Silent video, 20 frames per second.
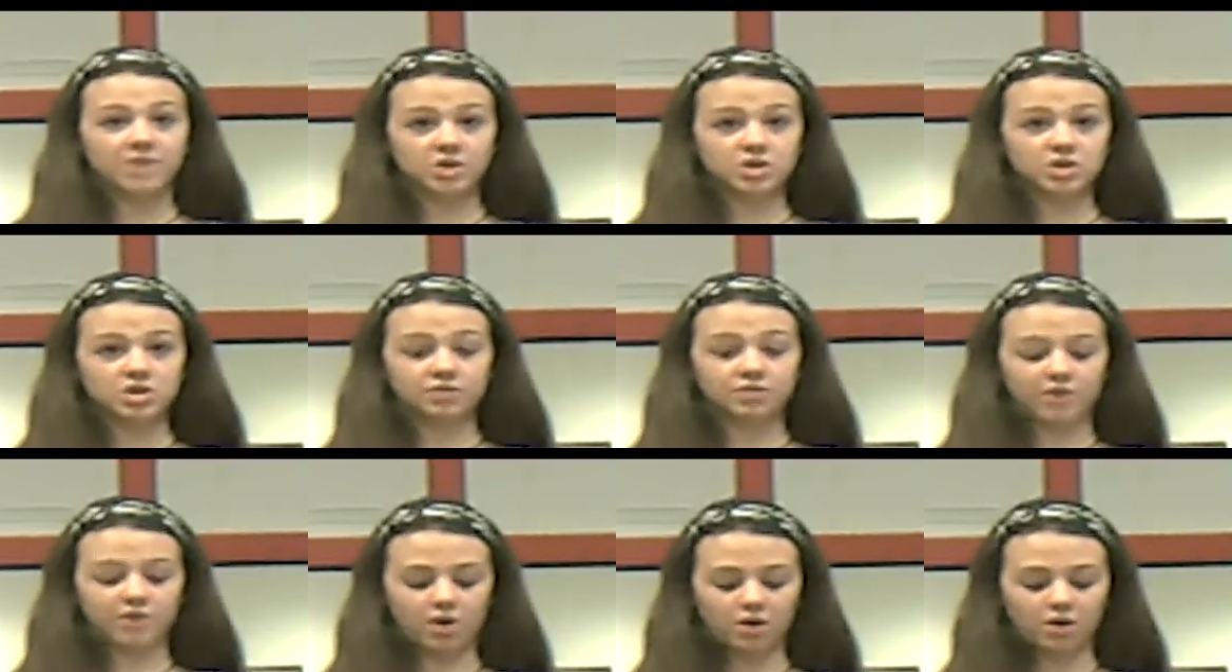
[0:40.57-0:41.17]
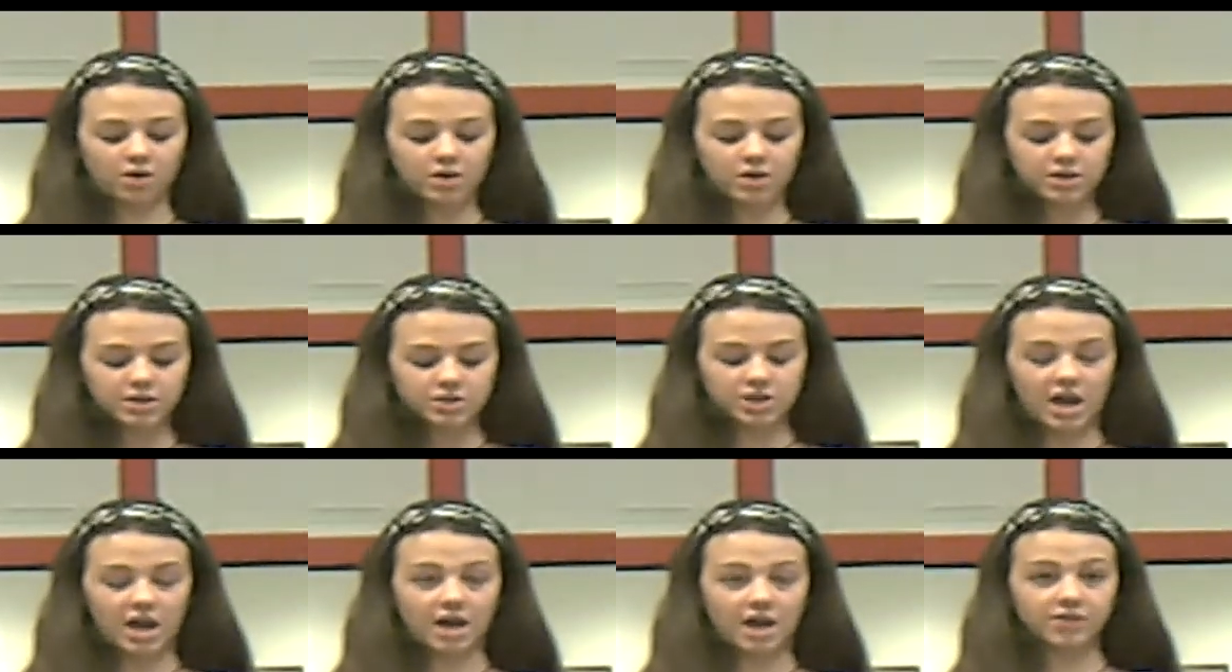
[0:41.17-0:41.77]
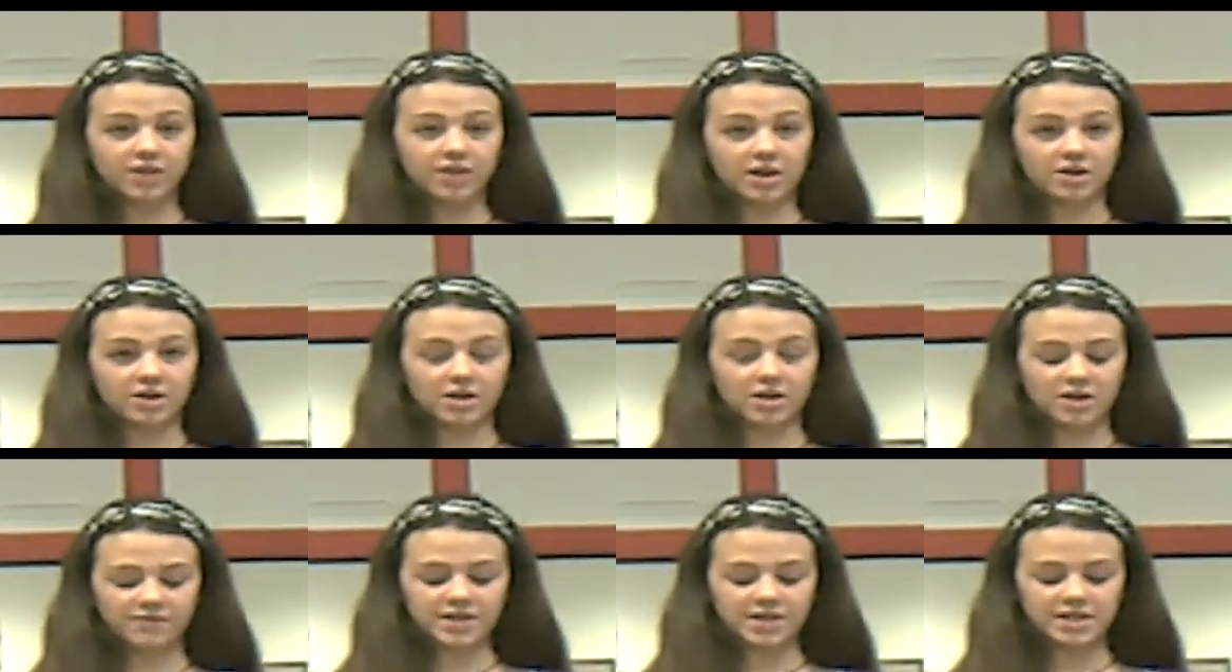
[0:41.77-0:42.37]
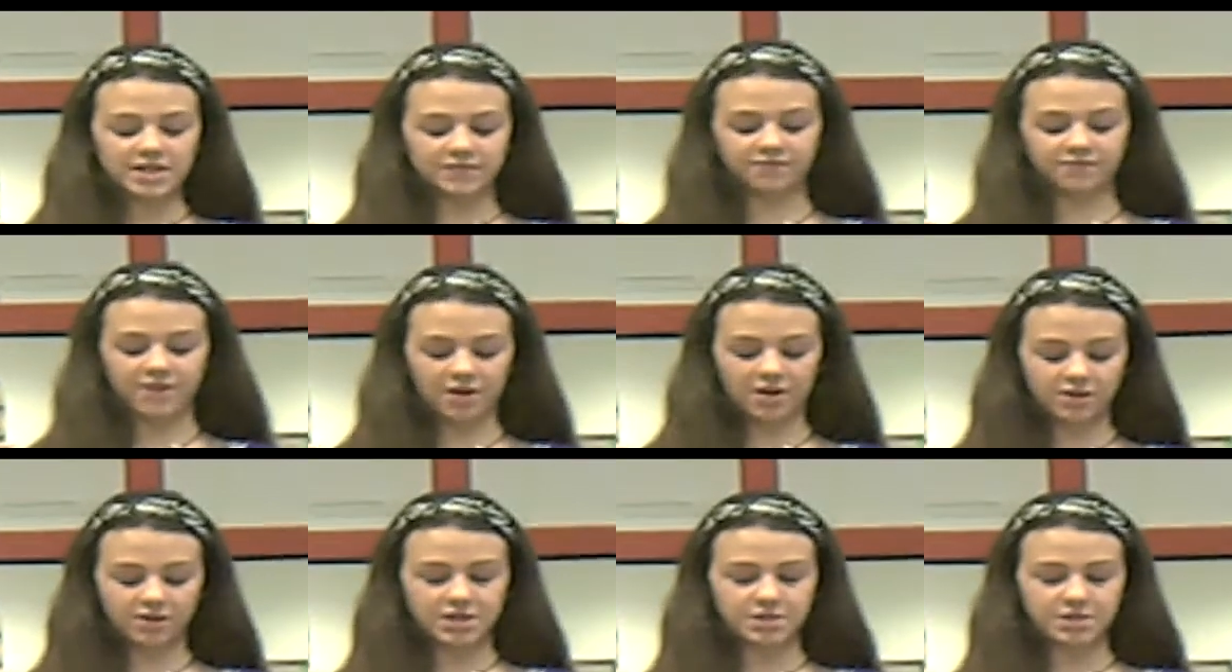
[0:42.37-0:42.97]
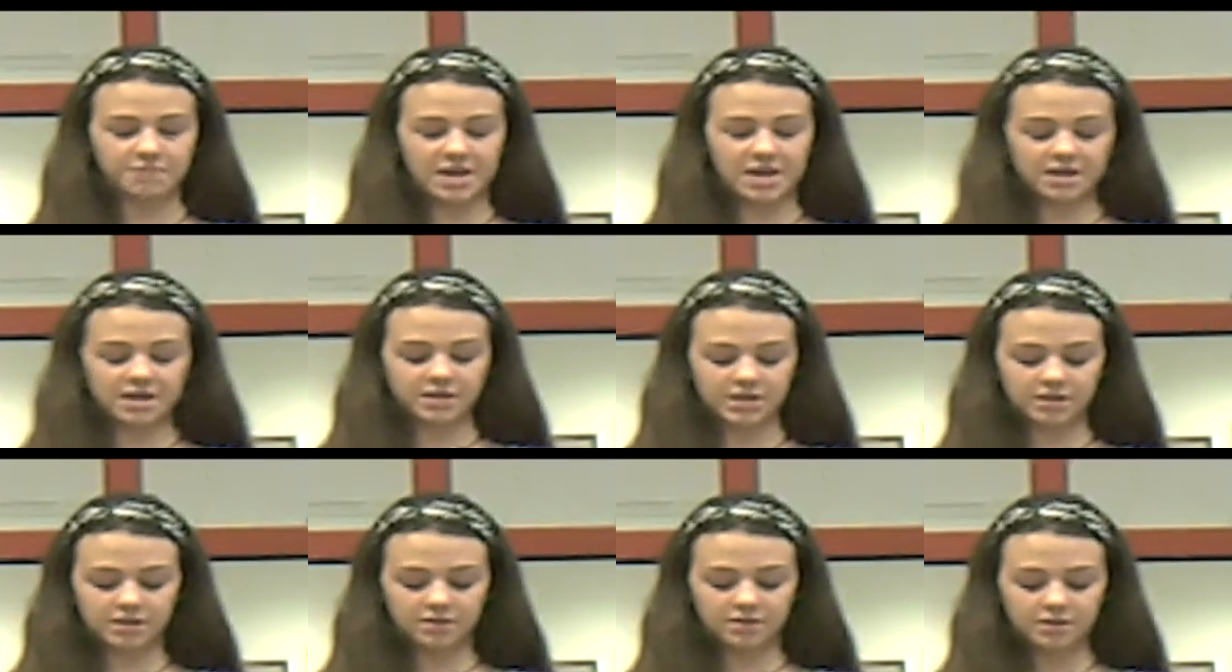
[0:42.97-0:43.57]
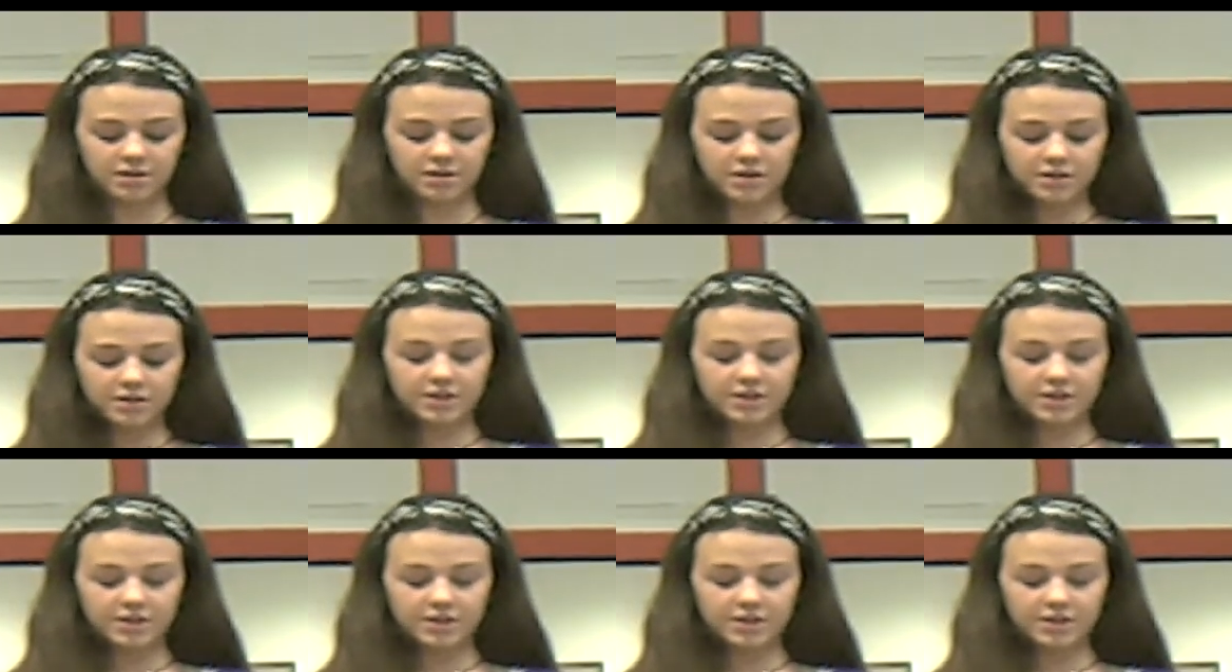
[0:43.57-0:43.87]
First of all, child caregiving is very demanding.